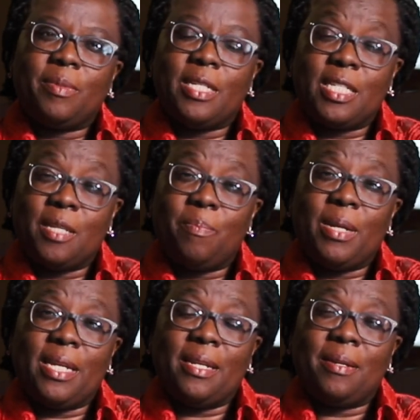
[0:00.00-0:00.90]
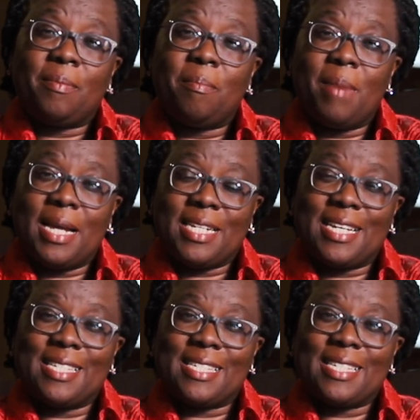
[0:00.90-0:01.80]
discipline
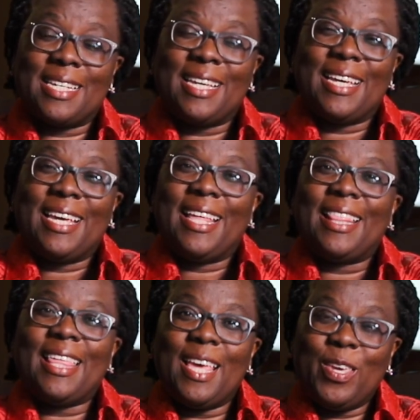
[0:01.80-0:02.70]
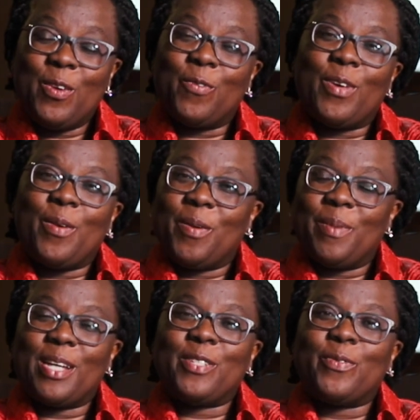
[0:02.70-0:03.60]
matters. Thank you very
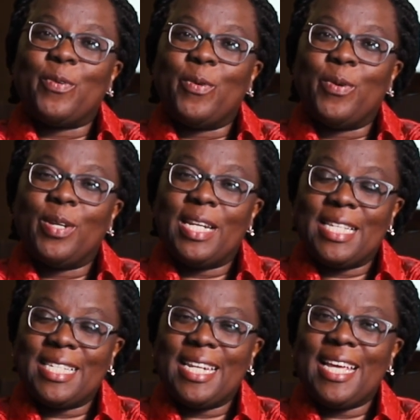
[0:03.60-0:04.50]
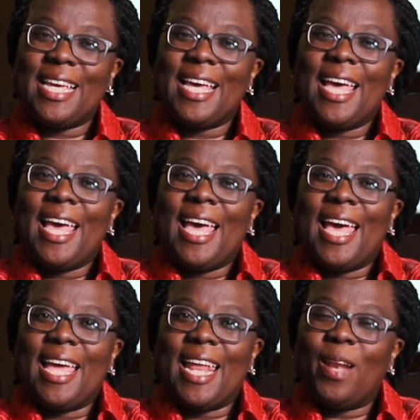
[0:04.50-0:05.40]
much for listening,
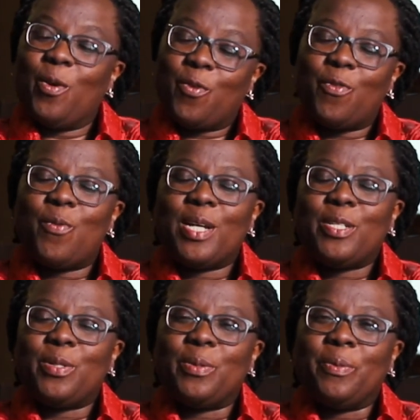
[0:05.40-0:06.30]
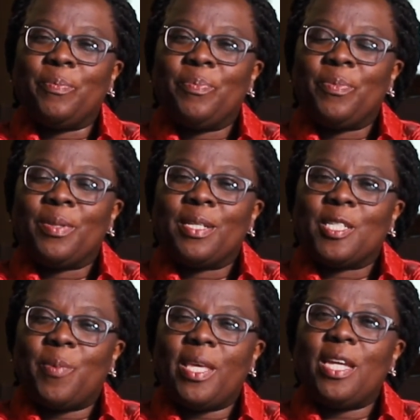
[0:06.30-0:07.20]
and I look forward to
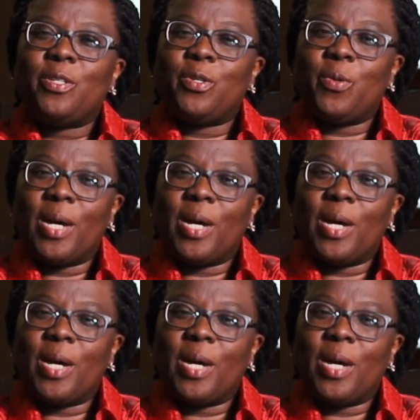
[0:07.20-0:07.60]
speaking to you